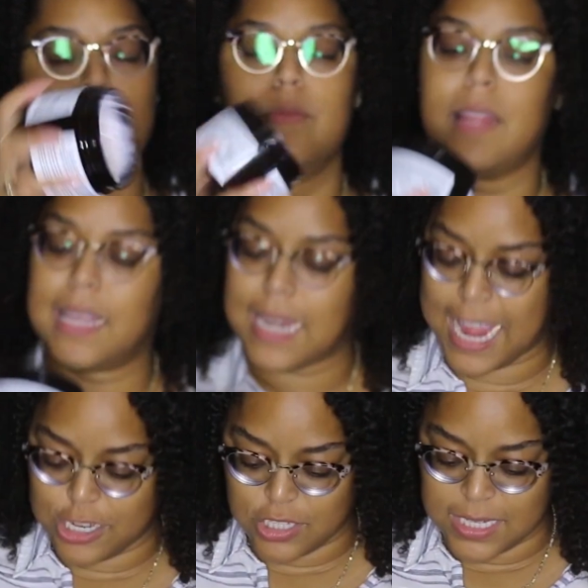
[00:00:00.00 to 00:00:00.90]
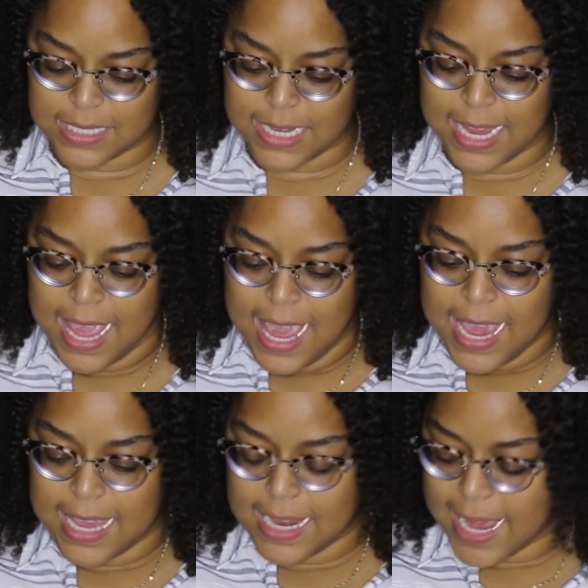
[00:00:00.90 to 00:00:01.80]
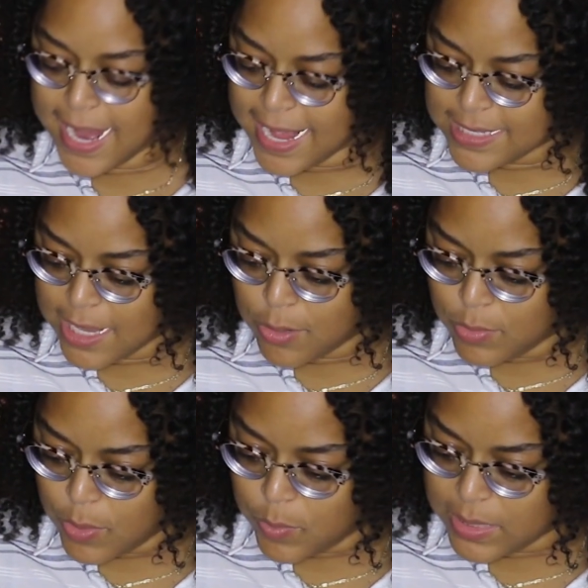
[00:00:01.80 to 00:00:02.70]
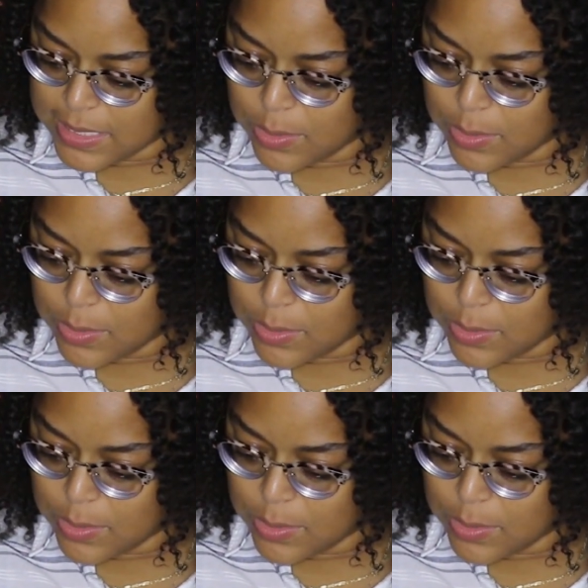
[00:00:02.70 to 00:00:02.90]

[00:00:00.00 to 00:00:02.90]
you like can actually see, it kind of has, I don't know what these